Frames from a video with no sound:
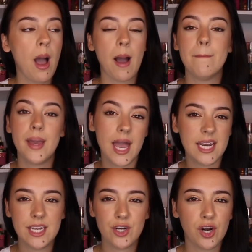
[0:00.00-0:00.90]
a
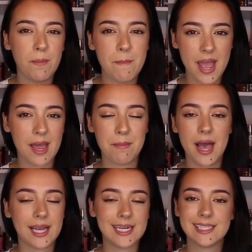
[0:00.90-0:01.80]
man-eater,
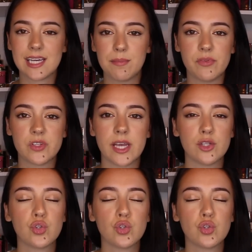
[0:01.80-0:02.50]
man-magnet type of scent.